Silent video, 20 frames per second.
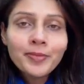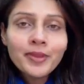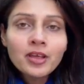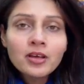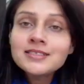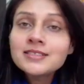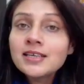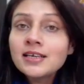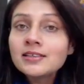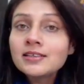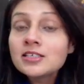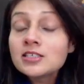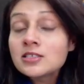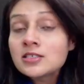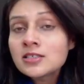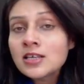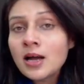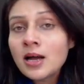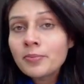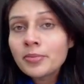Let's say
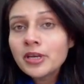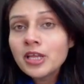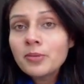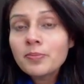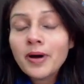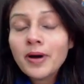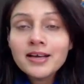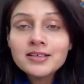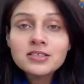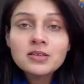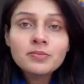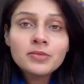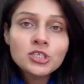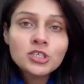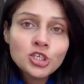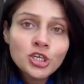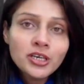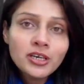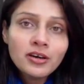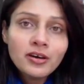this company buys a
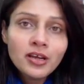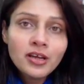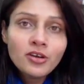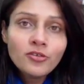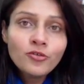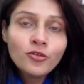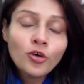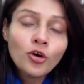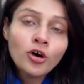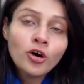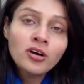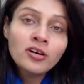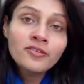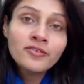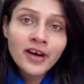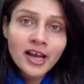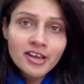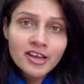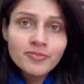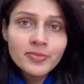machinery for
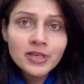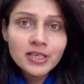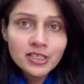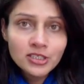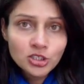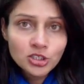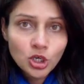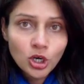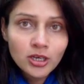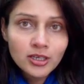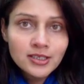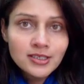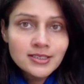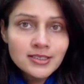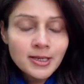$5 million.